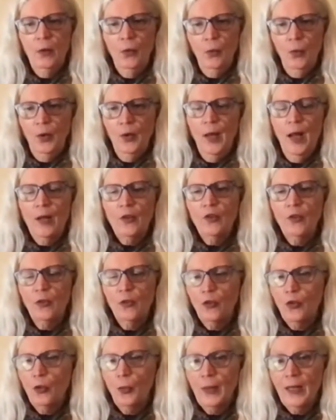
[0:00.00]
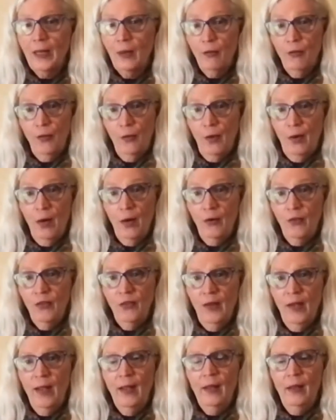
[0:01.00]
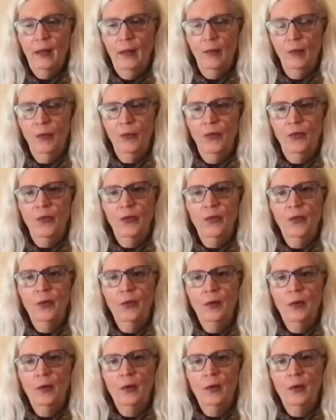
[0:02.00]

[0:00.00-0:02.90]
We're not just doing it for ourselves.